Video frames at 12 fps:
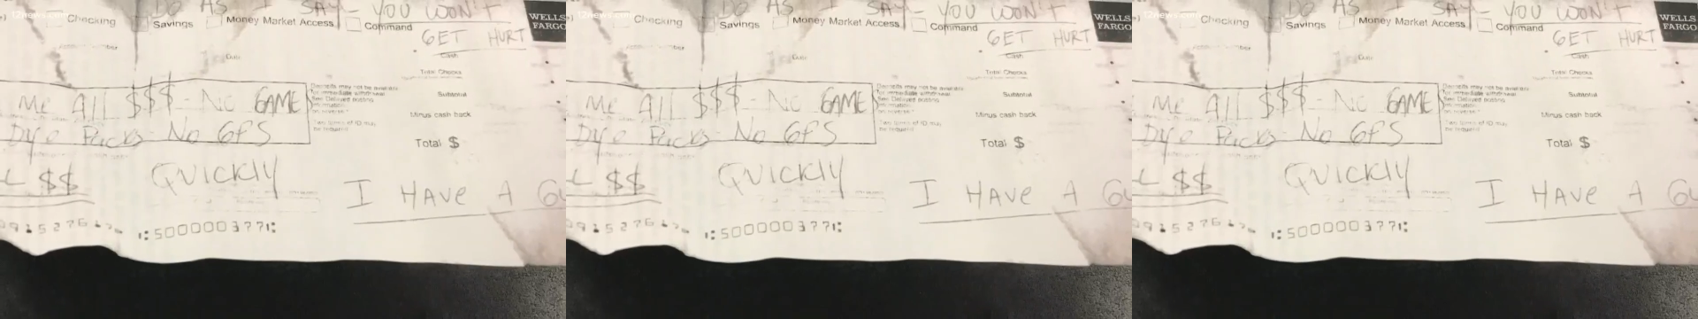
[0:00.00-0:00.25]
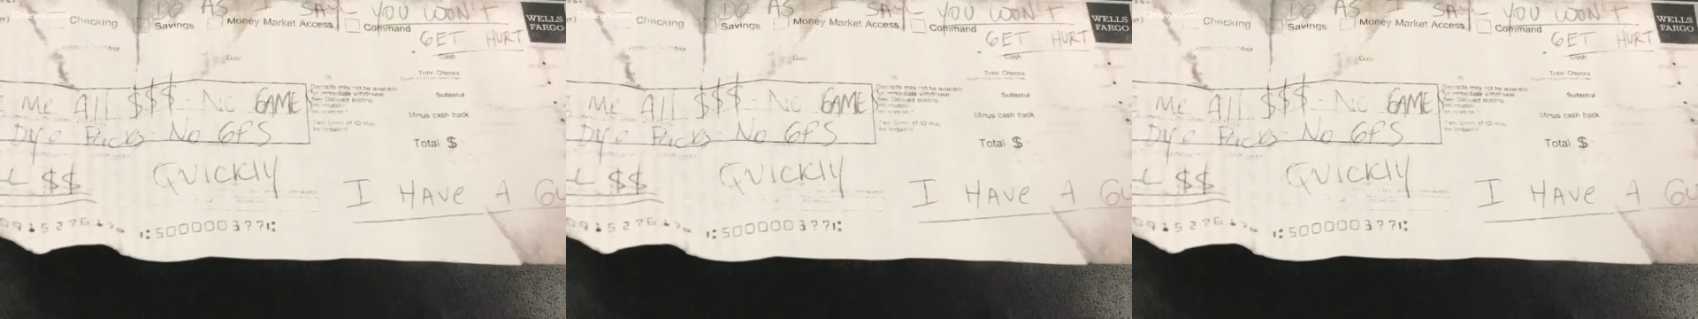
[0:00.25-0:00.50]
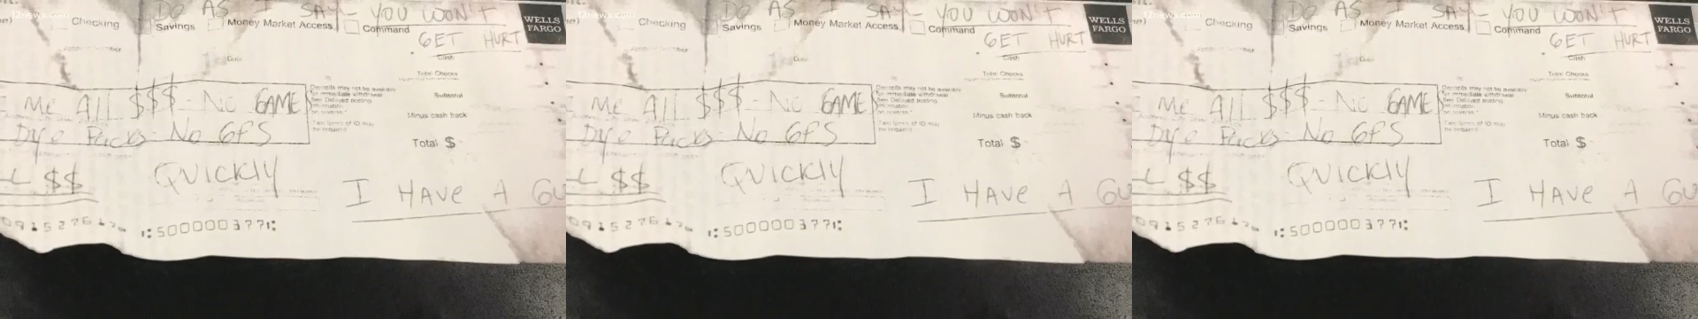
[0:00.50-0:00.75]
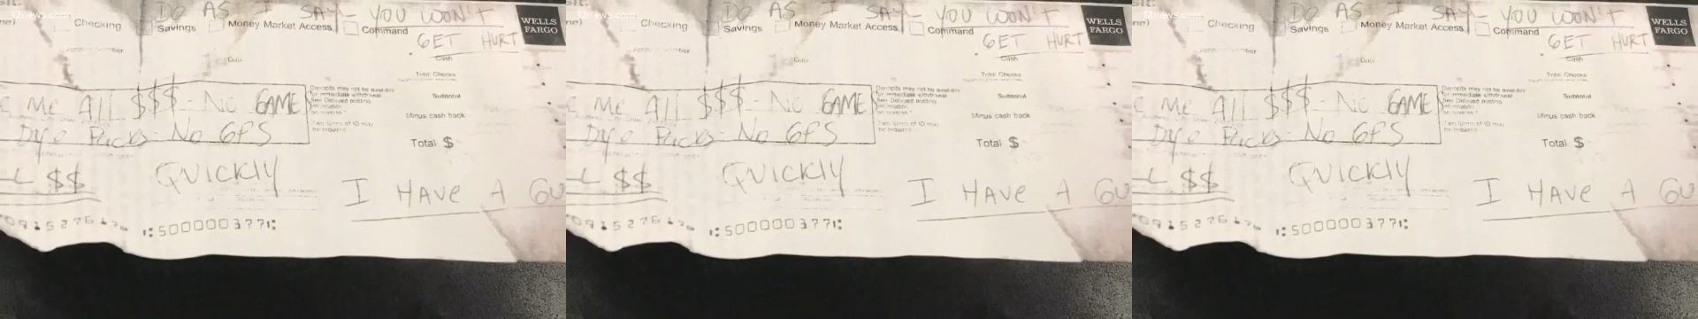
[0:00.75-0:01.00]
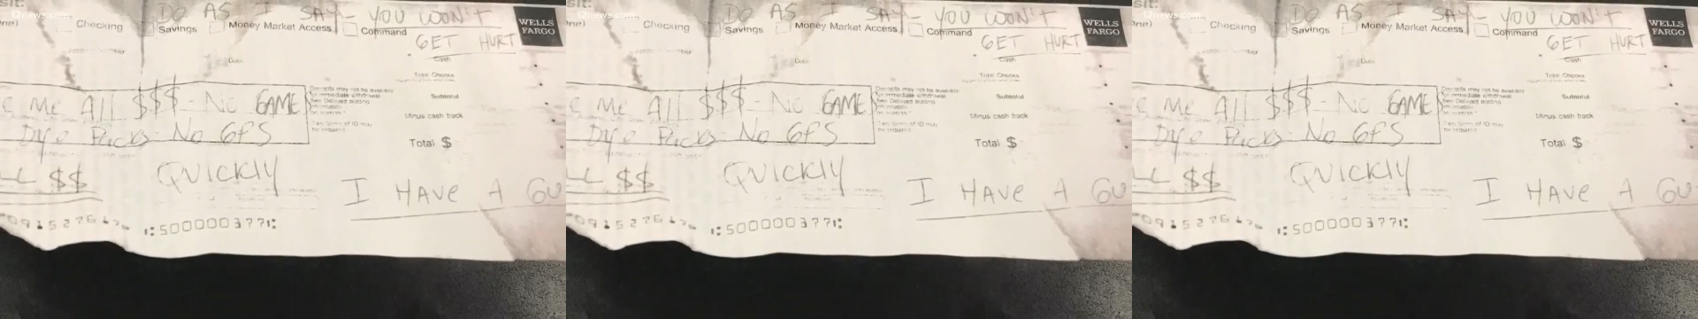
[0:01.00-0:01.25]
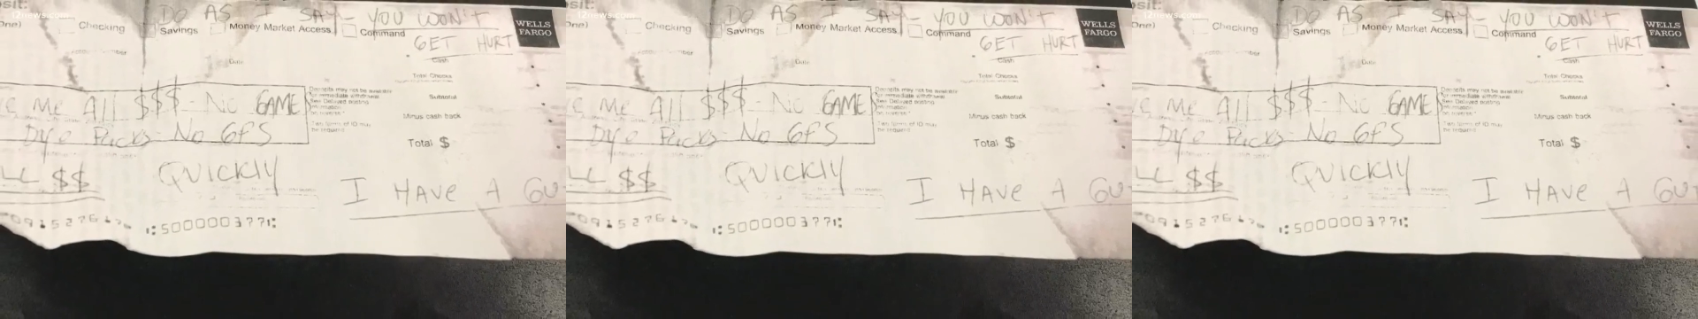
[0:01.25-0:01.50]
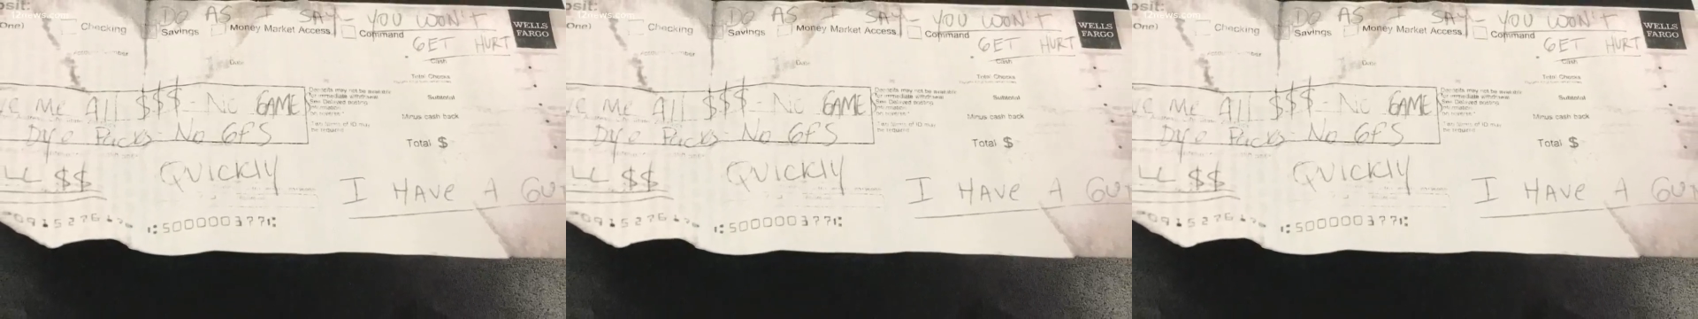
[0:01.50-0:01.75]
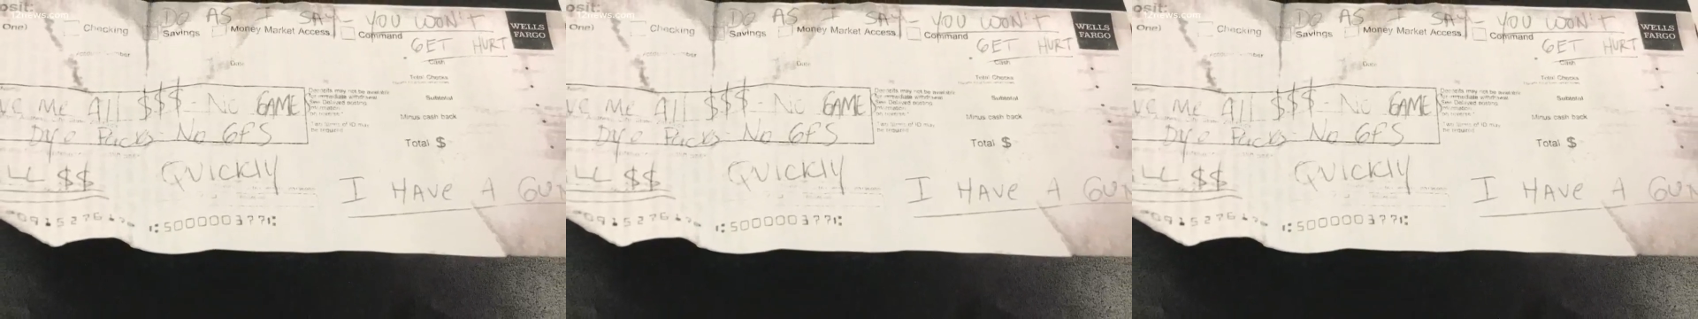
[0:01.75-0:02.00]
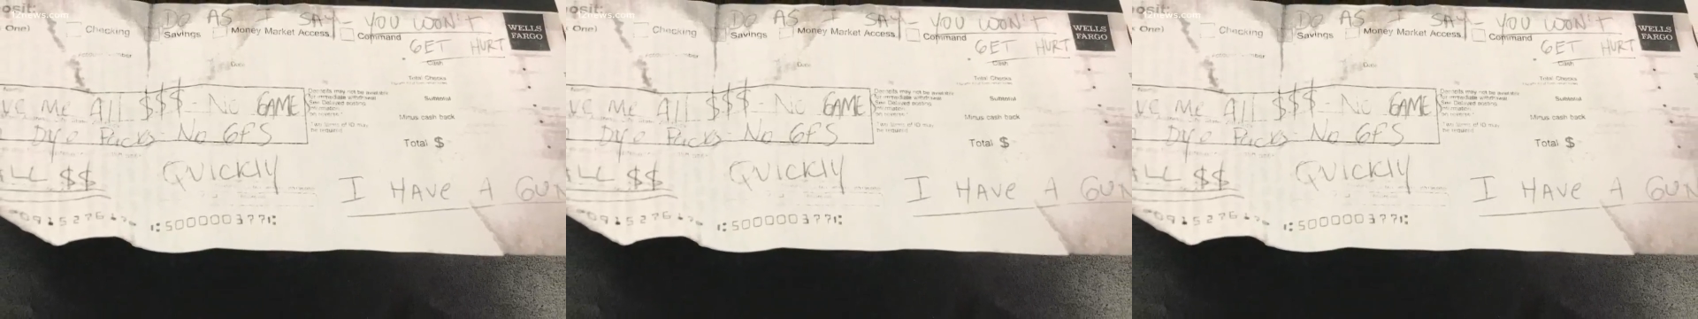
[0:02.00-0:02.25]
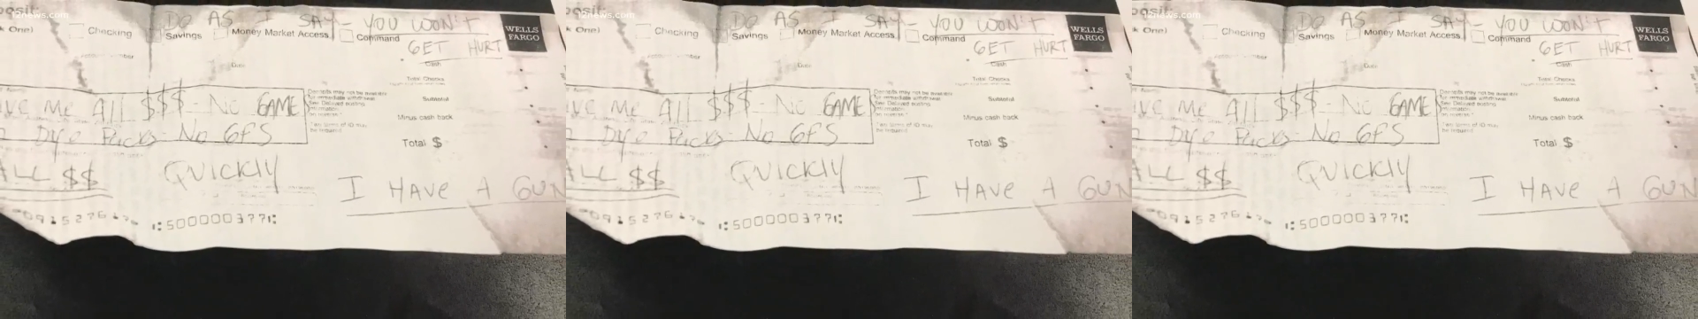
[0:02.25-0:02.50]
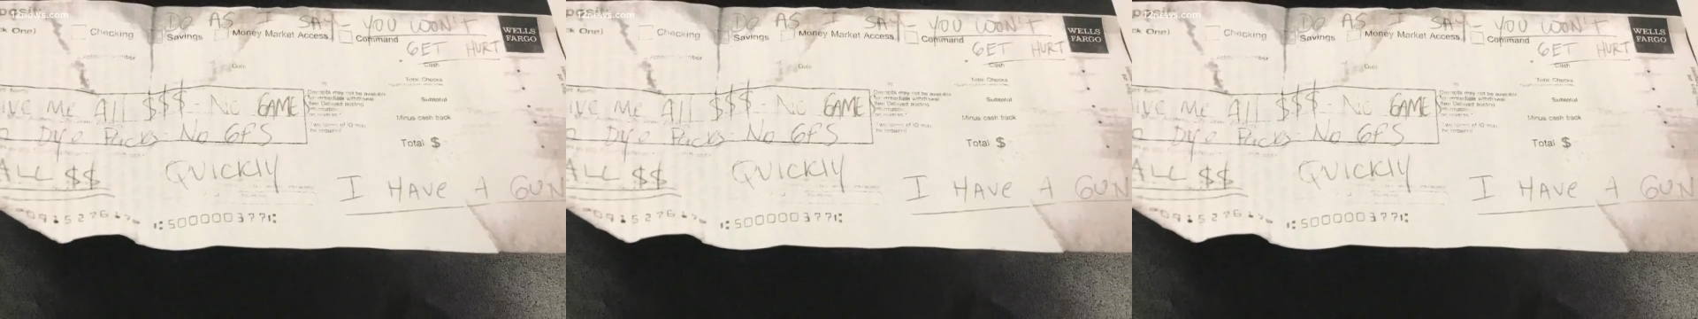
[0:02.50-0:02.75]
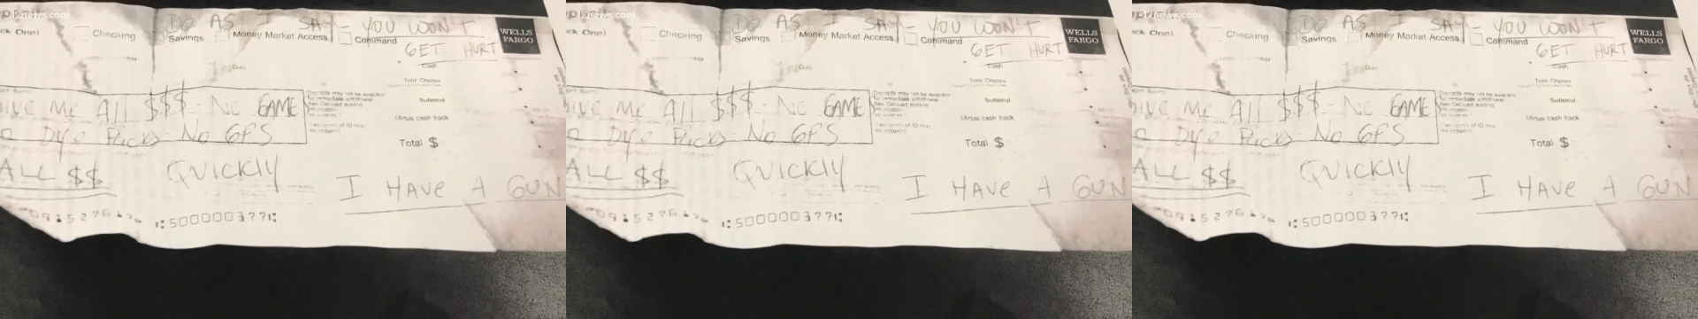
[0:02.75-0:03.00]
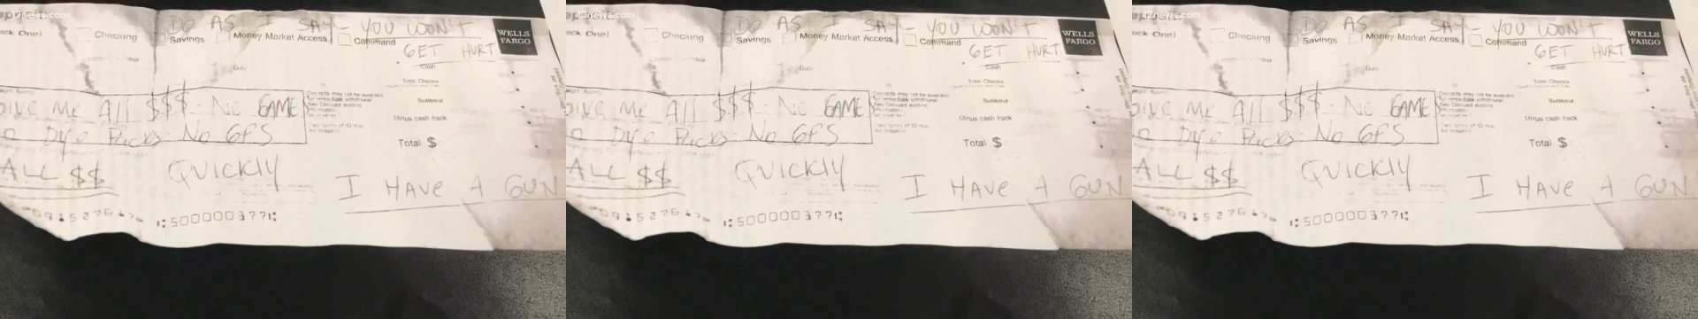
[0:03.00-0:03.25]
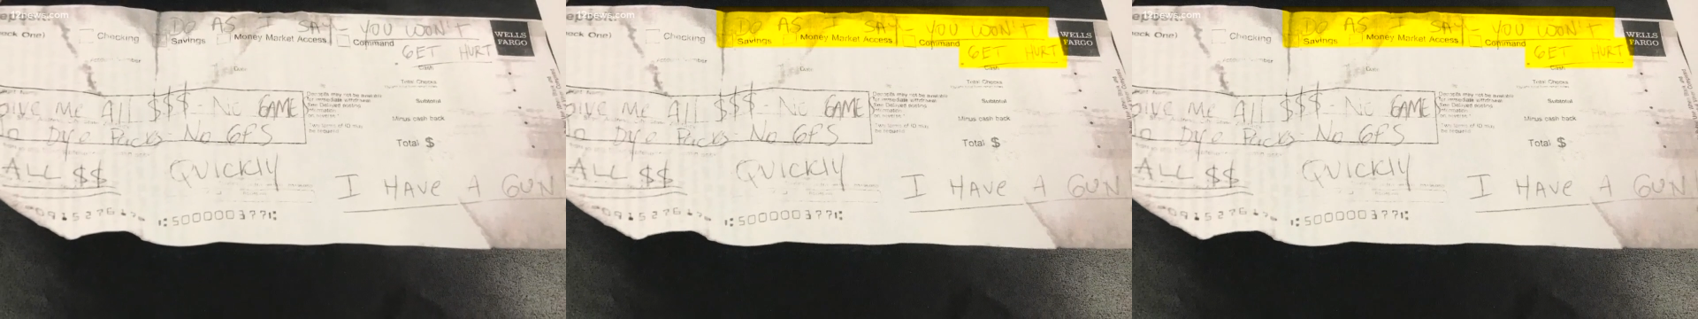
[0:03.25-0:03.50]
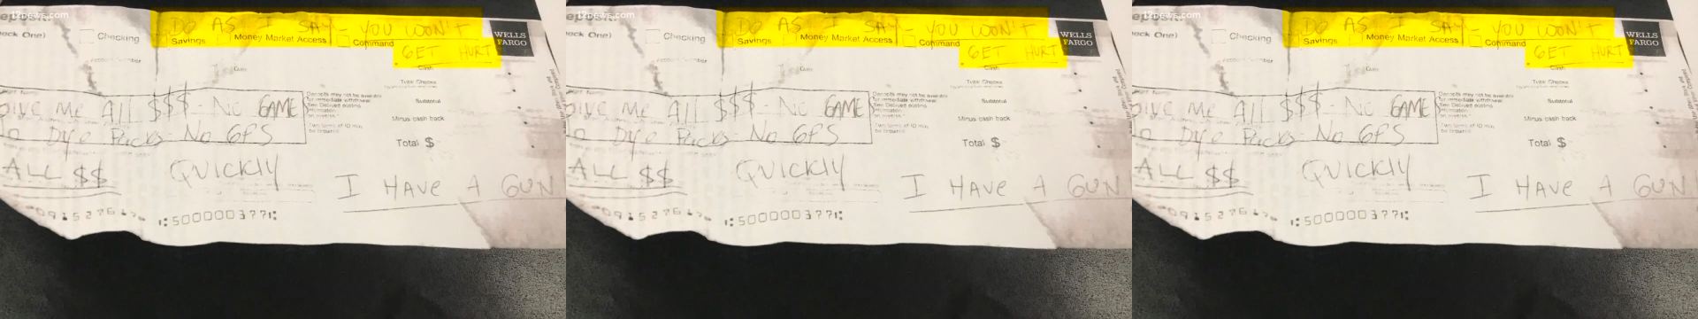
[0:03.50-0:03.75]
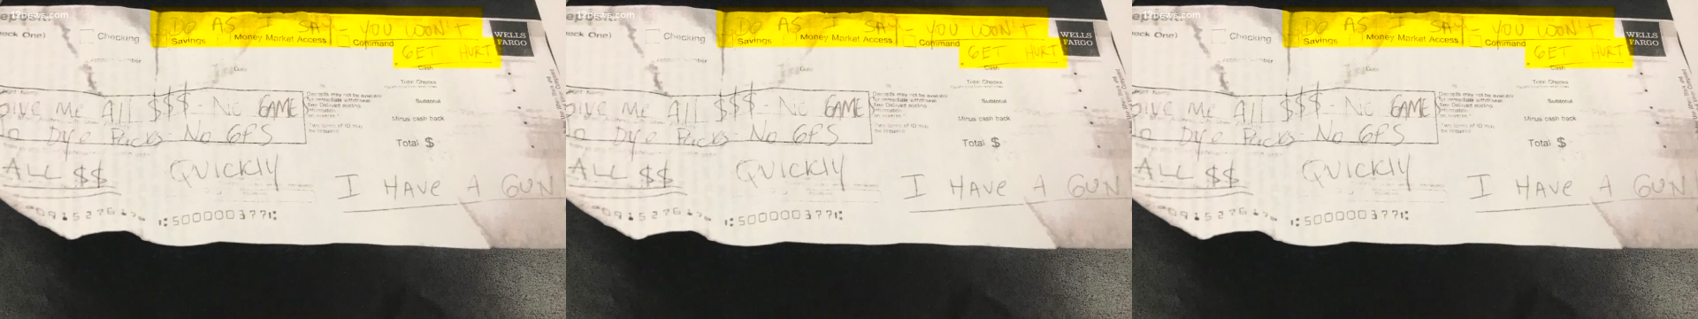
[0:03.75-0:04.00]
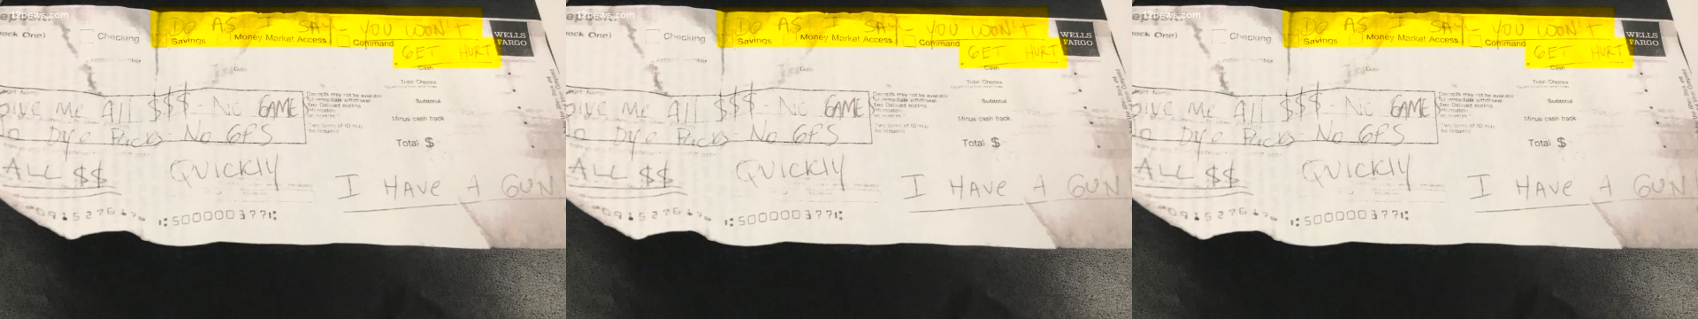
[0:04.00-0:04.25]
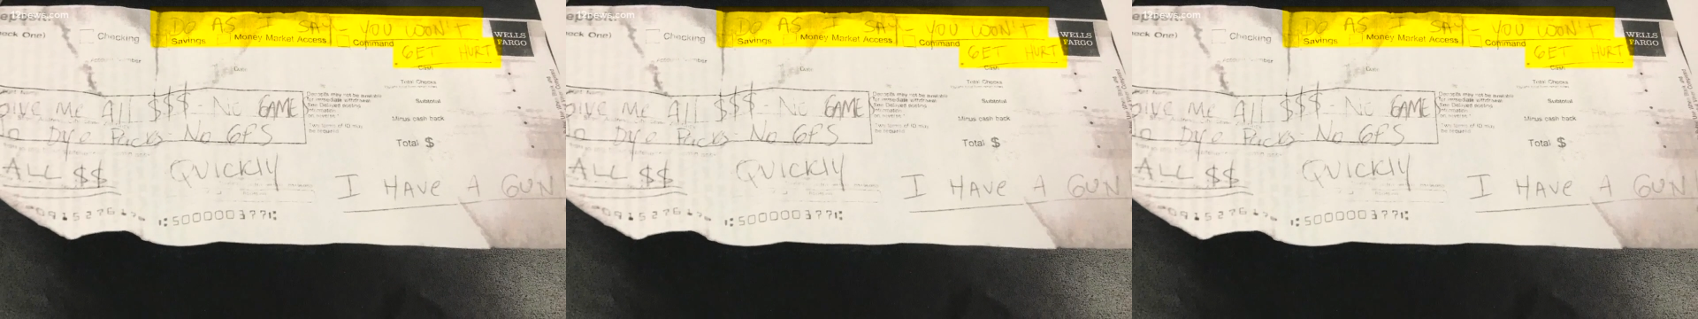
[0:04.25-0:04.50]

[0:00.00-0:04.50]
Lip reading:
(no speaker visible)